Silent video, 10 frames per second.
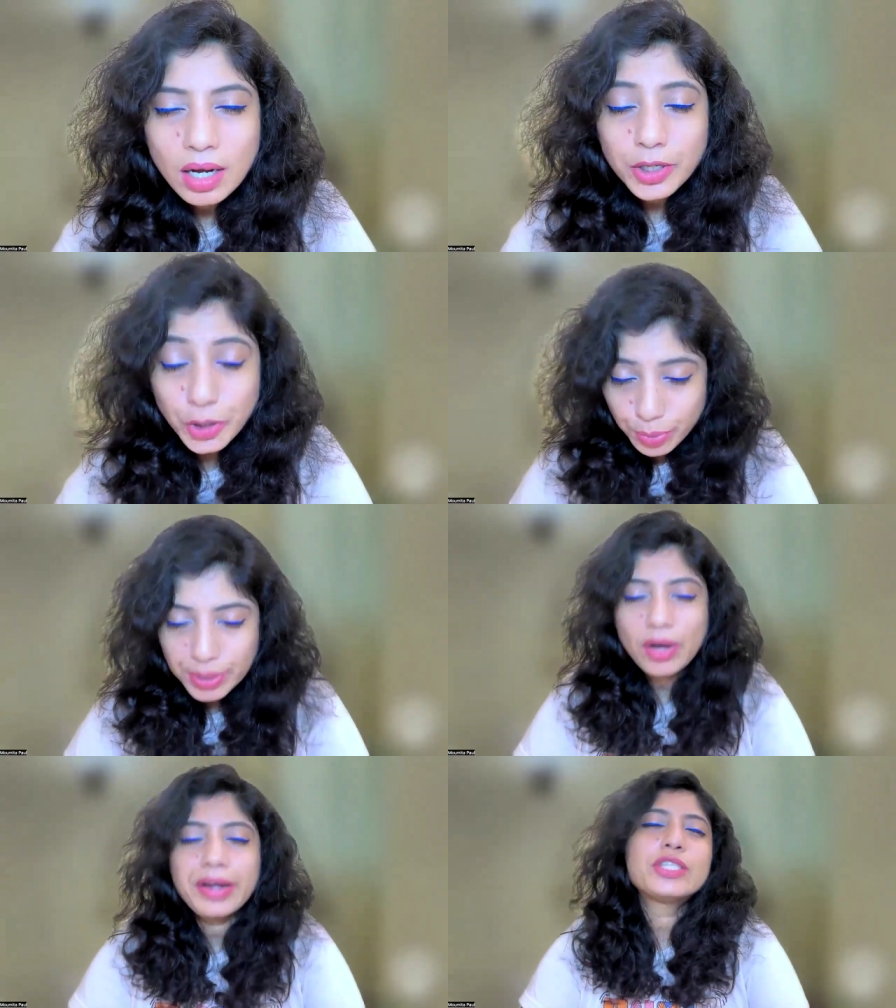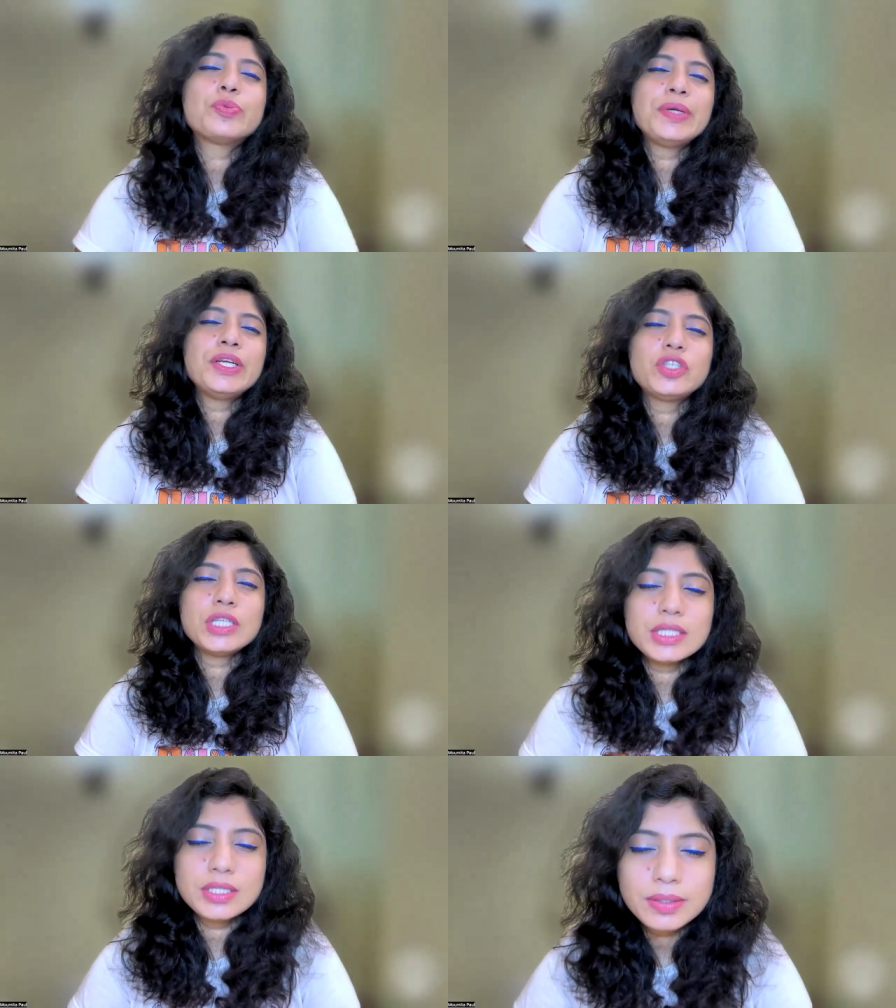humanoid
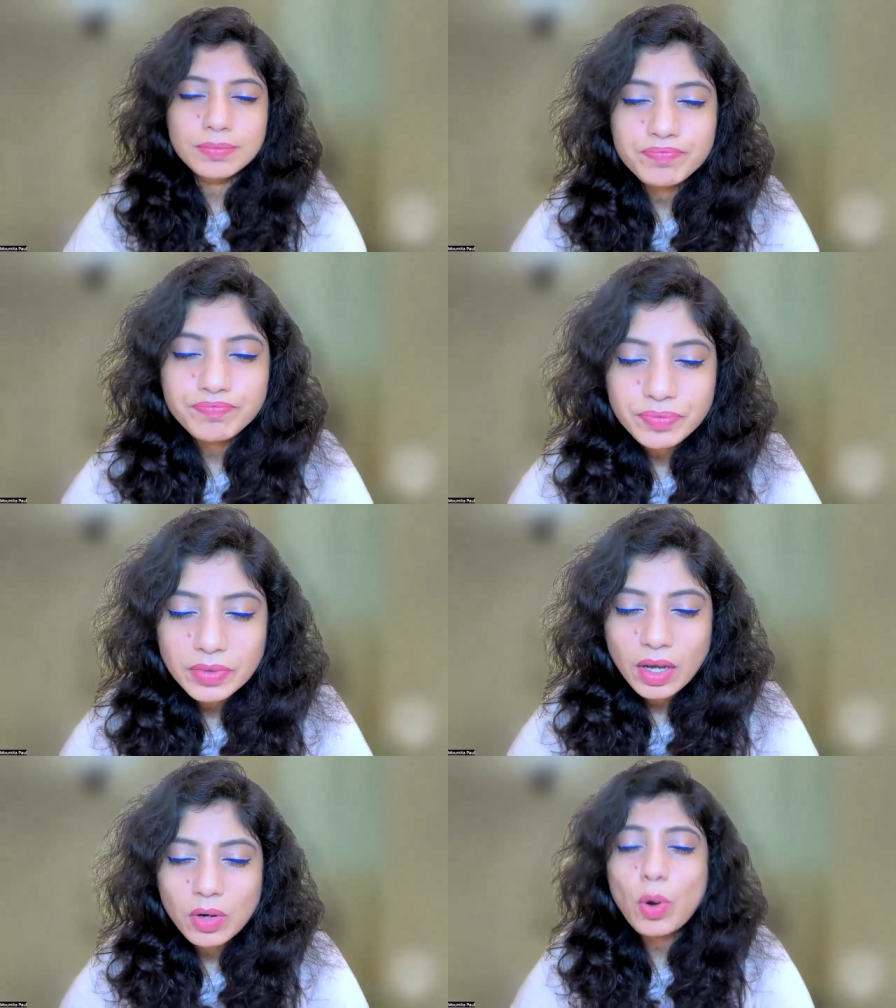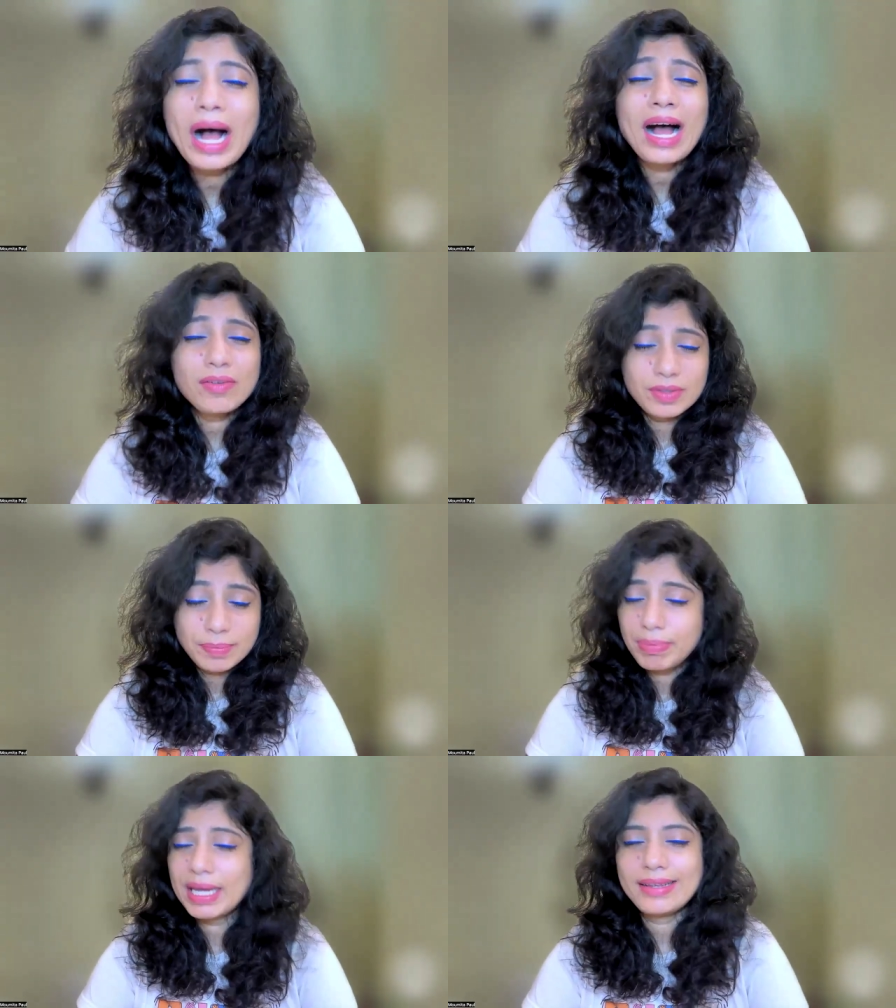species, who have the
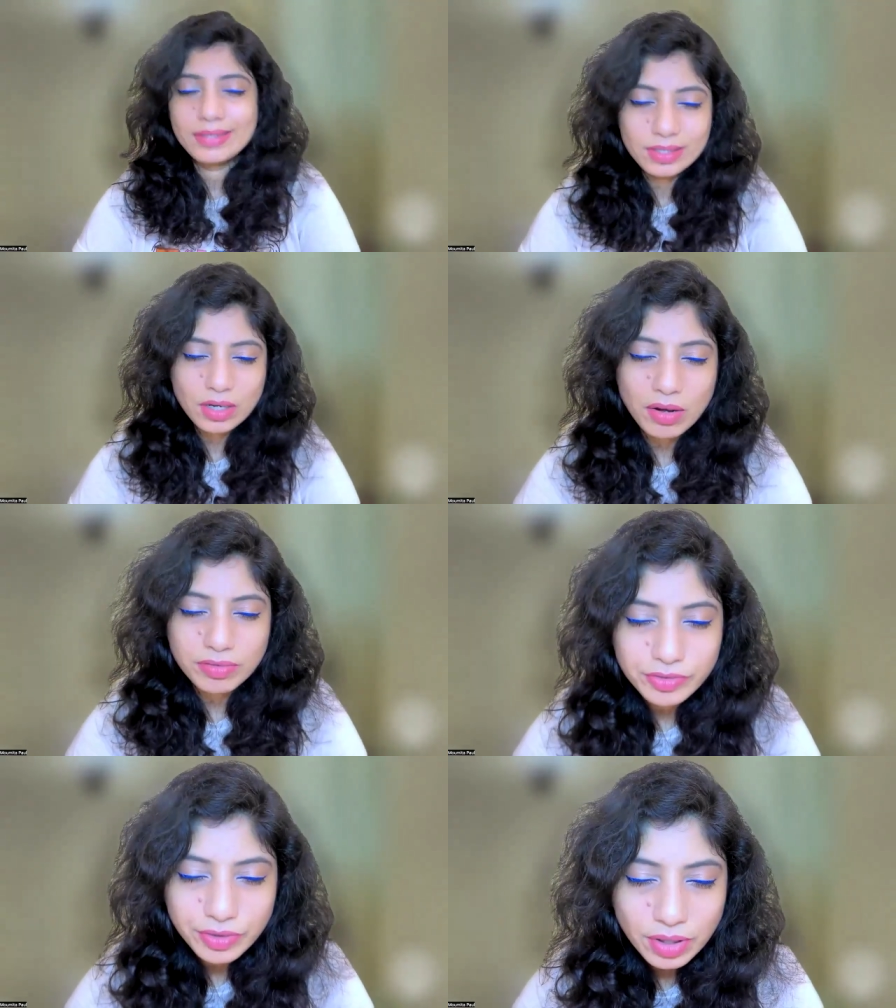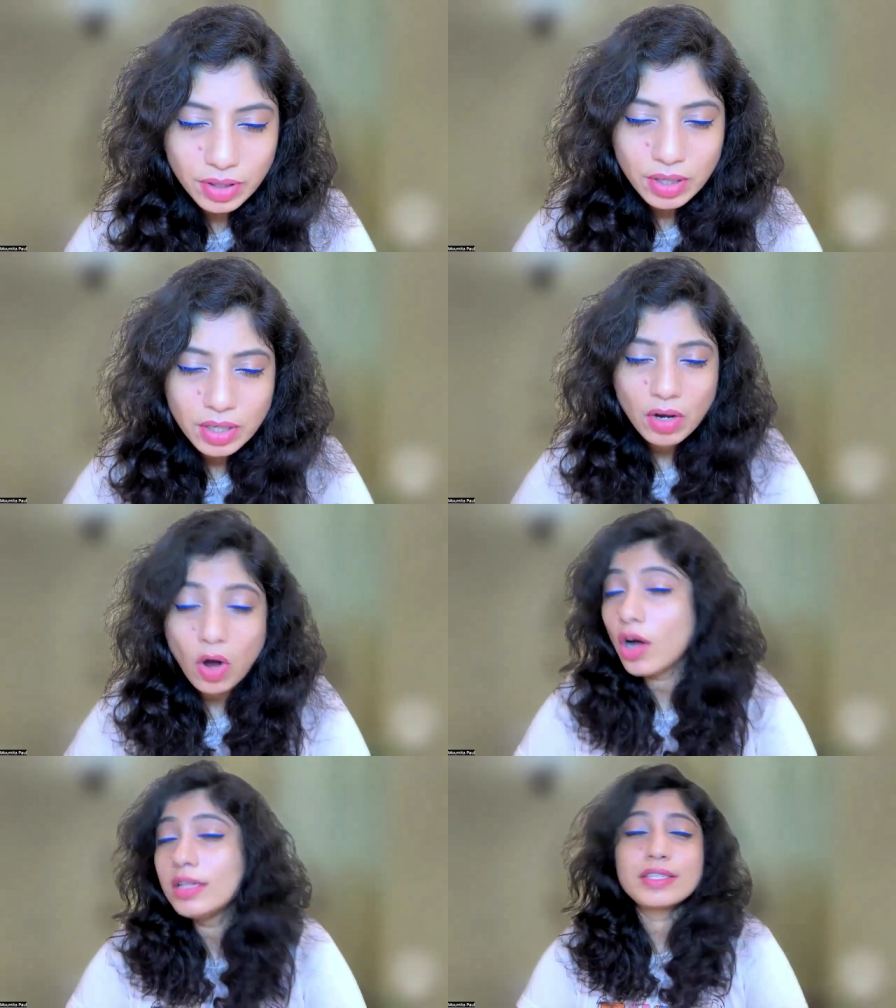best of
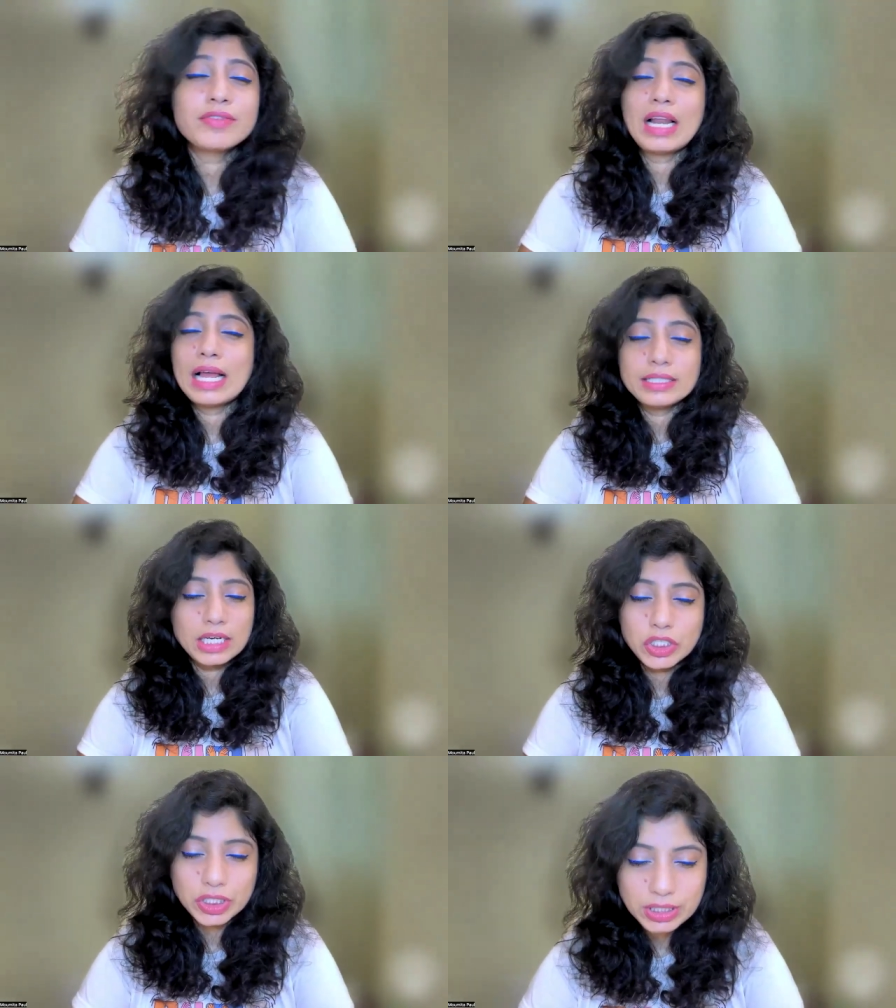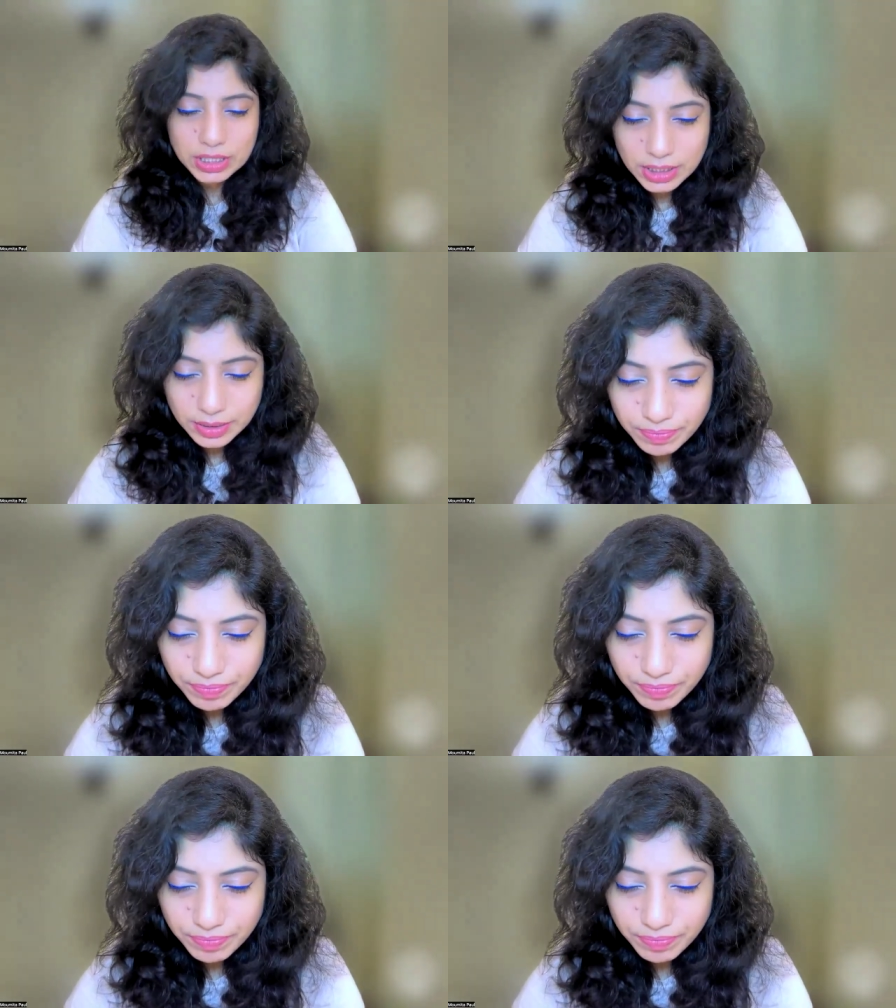all civilizations.